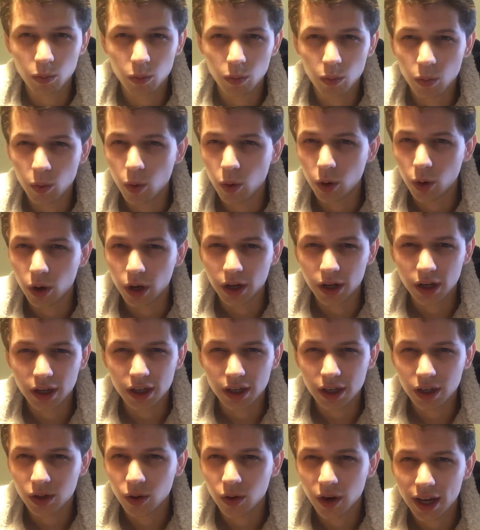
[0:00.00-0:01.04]
more
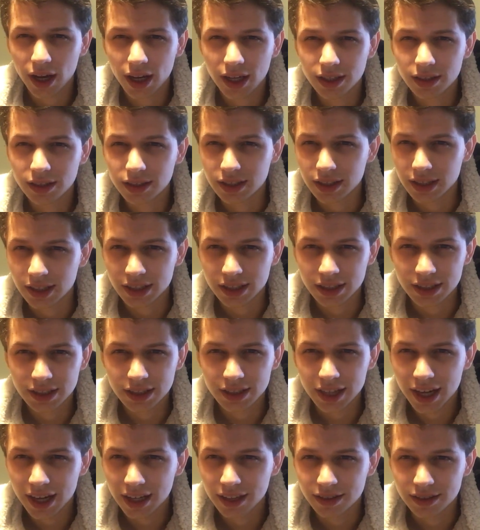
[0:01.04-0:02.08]
crazy and
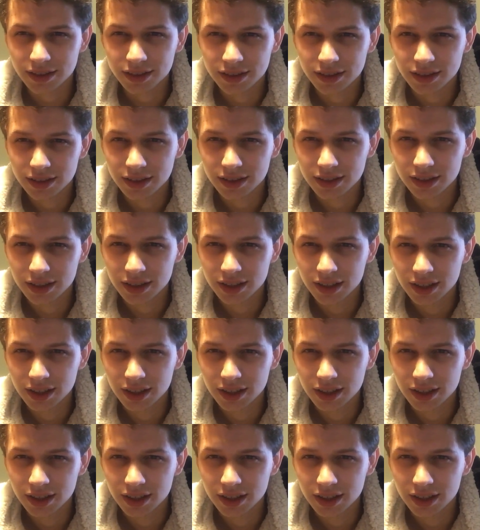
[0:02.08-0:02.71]
intense